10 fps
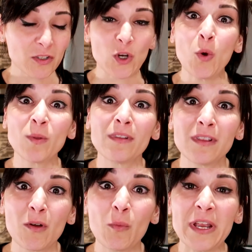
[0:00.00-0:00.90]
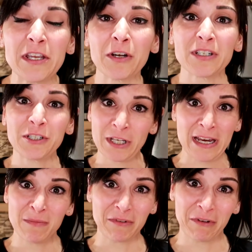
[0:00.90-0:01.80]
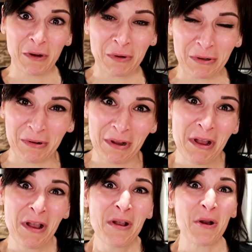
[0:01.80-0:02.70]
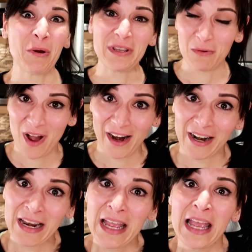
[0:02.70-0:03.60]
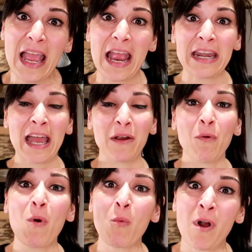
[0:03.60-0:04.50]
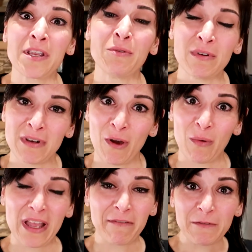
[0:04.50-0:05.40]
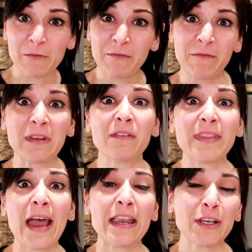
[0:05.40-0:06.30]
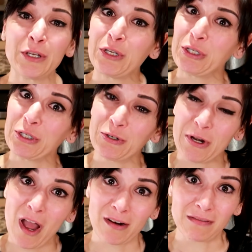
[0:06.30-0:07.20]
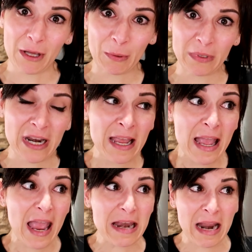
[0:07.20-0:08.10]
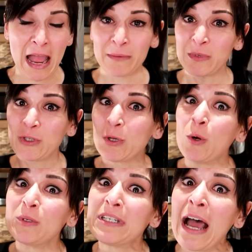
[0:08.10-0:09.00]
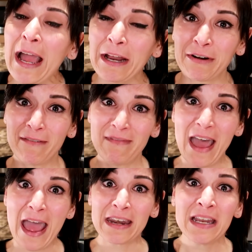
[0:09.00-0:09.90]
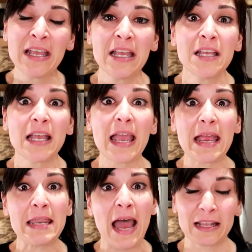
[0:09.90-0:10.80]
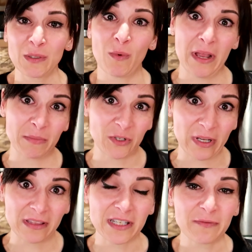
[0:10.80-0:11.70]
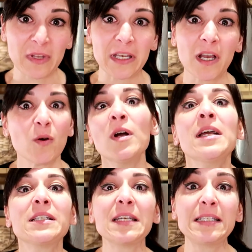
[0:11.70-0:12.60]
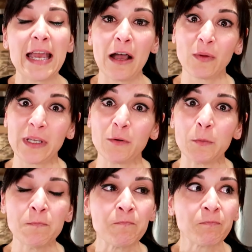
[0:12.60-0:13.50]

don't, when you're ashamed of who, who you are. And I want you to know if you feel that, you're not alone. And I'm so tired of that. And that's why I'm doing this video, to tell you